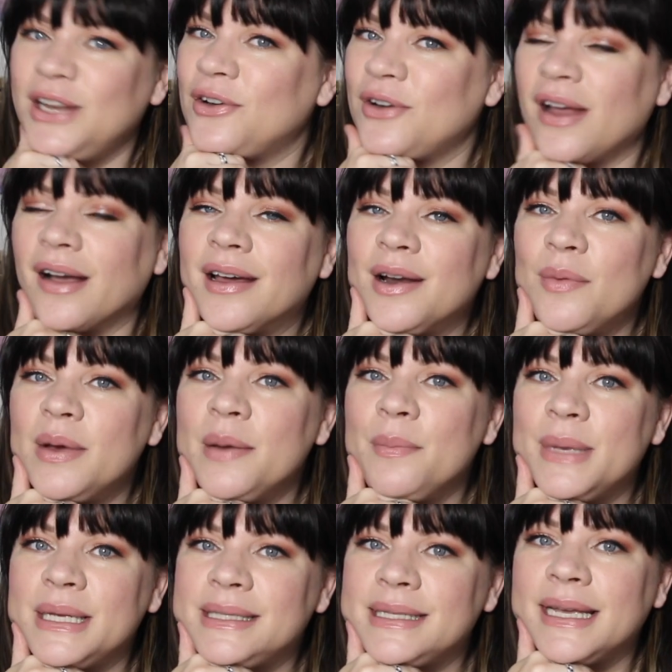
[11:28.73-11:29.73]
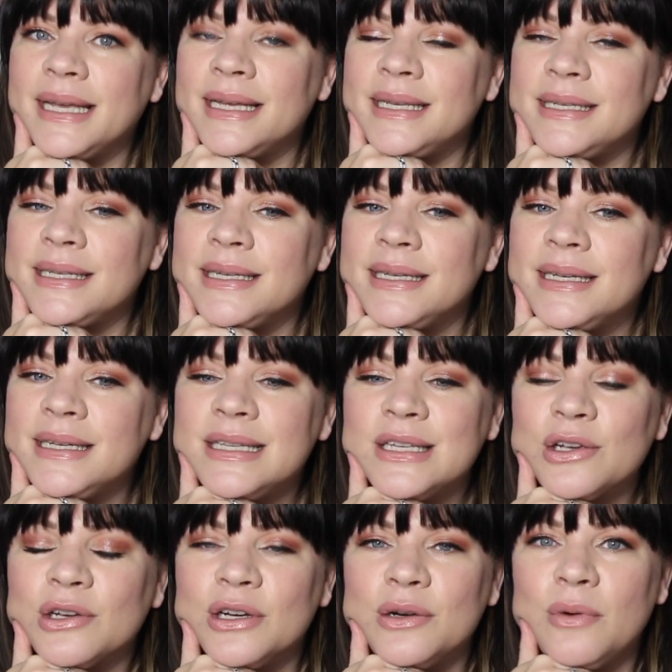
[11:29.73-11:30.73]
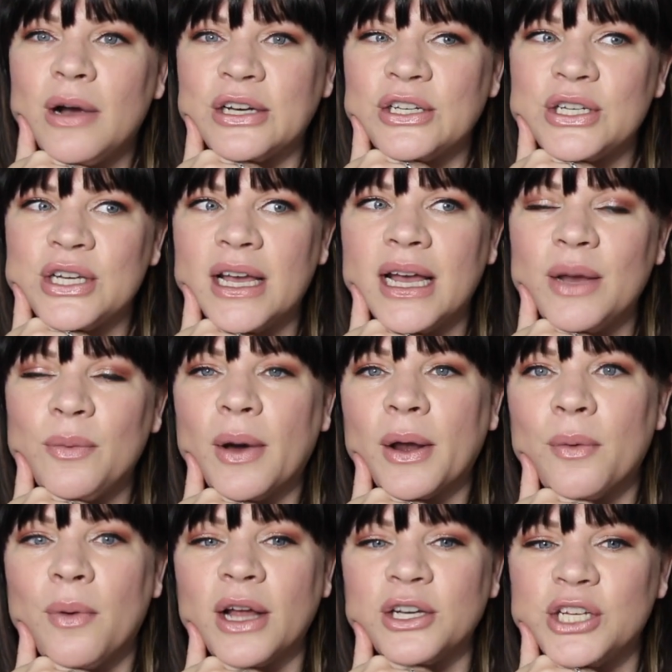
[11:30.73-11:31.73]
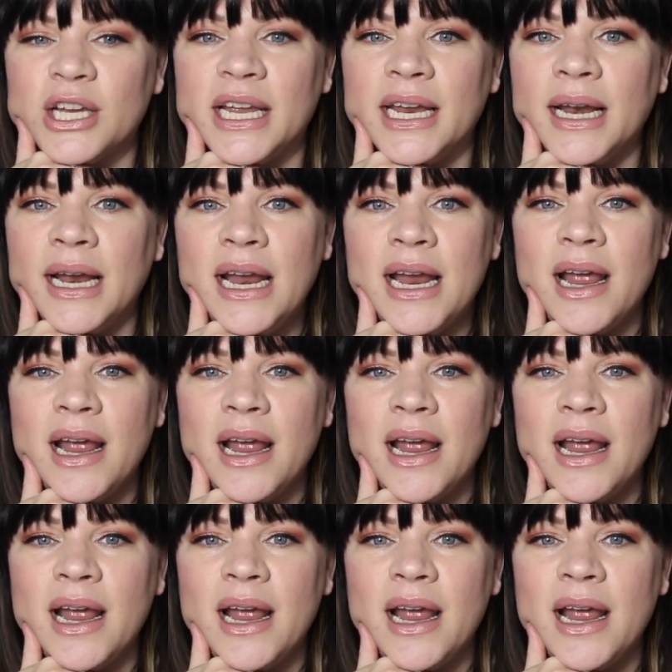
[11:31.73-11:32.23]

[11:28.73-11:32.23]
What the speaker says: and you're not going to want to miss it. You're going to want to watch it.